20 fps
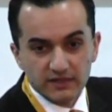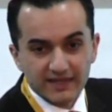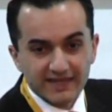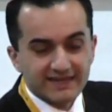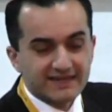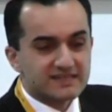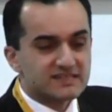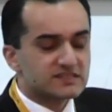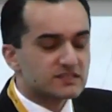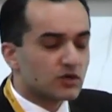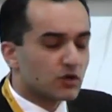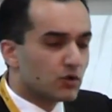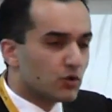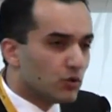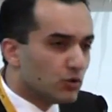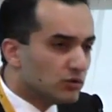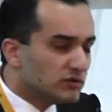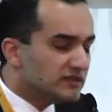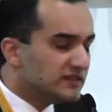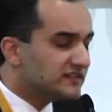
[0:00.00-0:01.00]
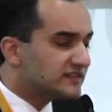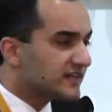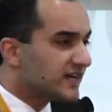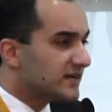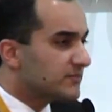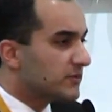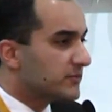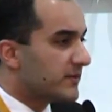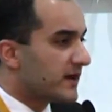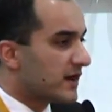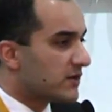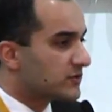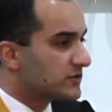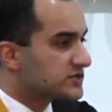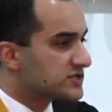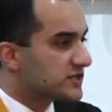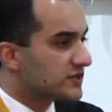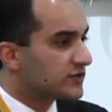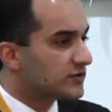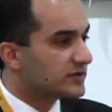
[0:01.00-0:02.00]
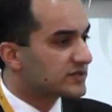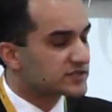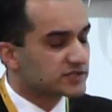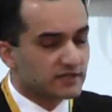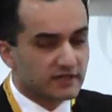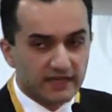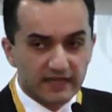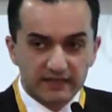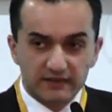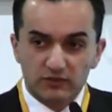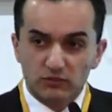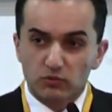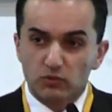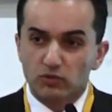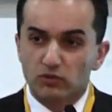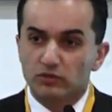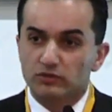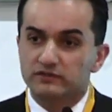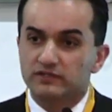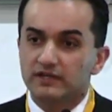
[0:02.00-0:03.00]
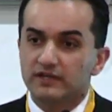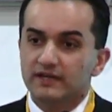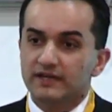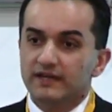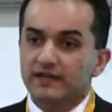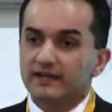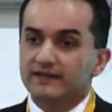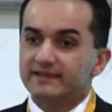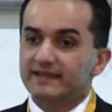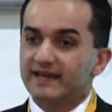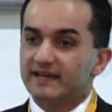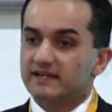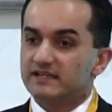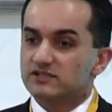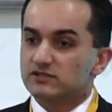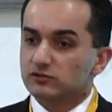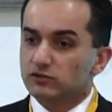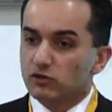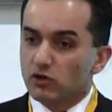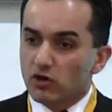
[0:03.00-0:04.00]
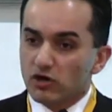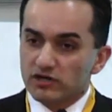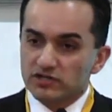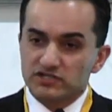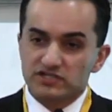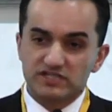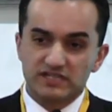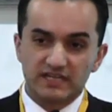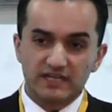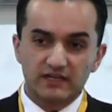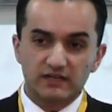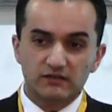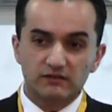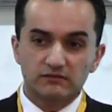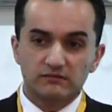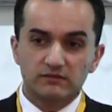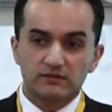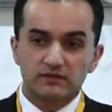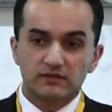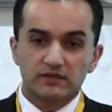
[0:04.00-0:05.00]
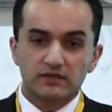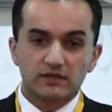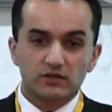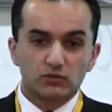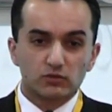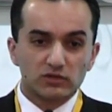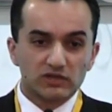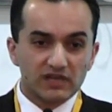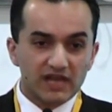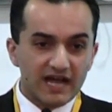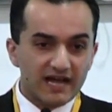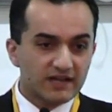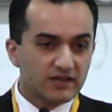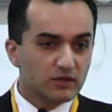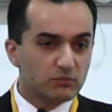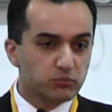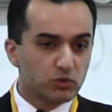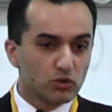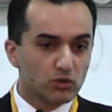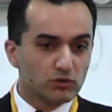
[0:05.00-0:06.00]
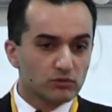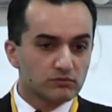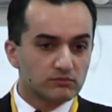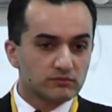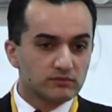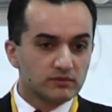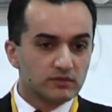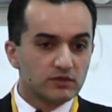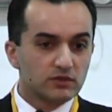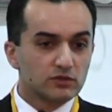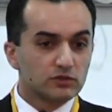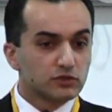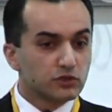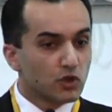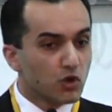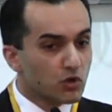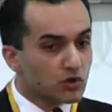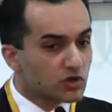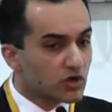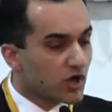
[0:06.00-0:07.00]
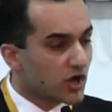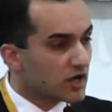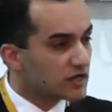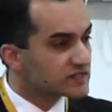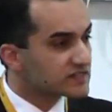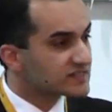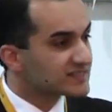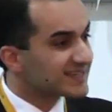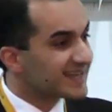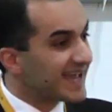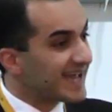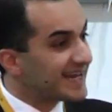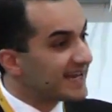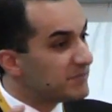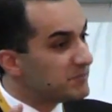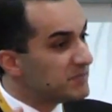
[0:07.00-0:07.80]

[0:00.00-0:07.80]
It is the only type of power generation in the world that is large-scale, reliable, low-cost, and